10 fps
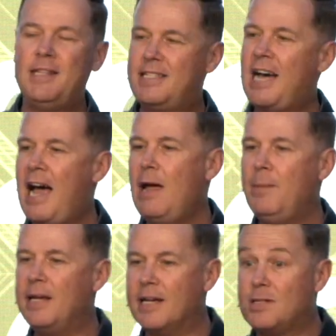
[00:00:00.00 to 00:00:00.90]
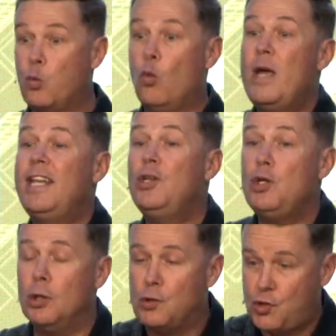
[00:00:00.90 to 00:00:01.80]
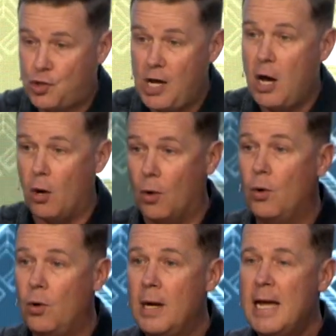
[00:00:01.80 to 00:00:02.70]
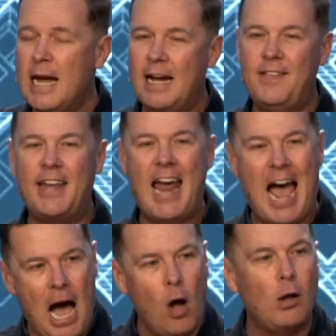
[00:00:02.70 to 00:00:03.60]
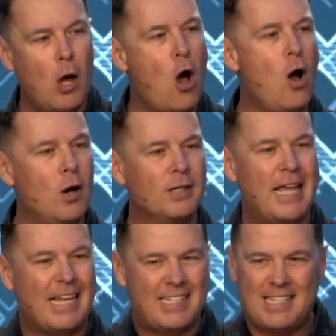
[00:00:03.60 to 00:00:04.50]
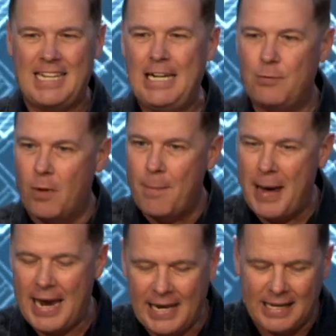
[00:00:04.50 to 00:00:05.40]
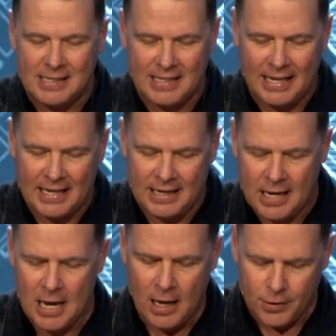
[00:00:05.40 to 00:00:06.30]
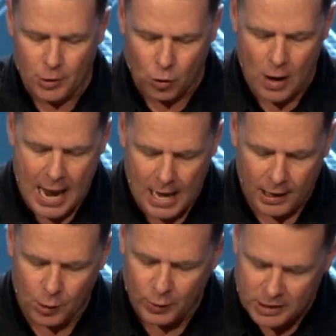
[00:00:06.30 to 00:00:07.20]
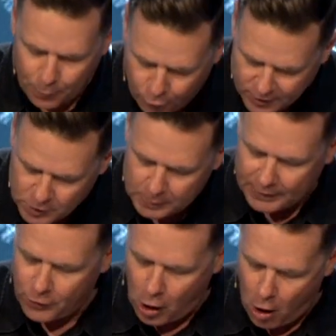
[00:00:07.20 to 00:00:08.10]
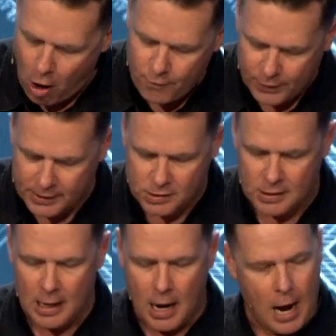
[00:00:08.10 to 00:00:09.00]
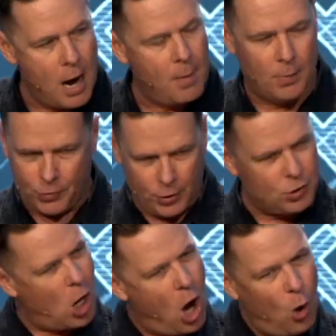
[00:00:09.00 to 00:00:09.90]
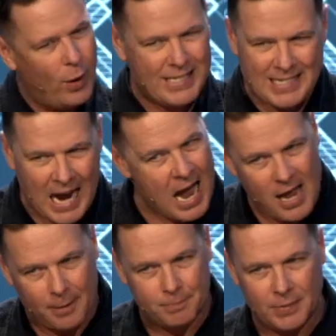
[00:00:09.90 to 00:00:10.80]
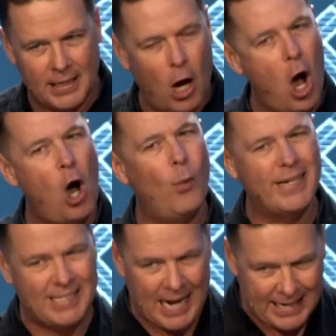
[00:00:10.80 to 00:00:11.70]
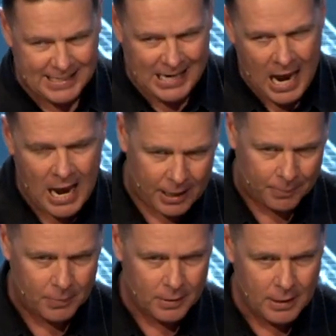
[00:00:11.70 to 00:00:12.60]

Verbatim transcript: and the timing is when you sow, and then how long that seed remains in the ground. And with the principle of the harvest, um, there's always time. It always takes time,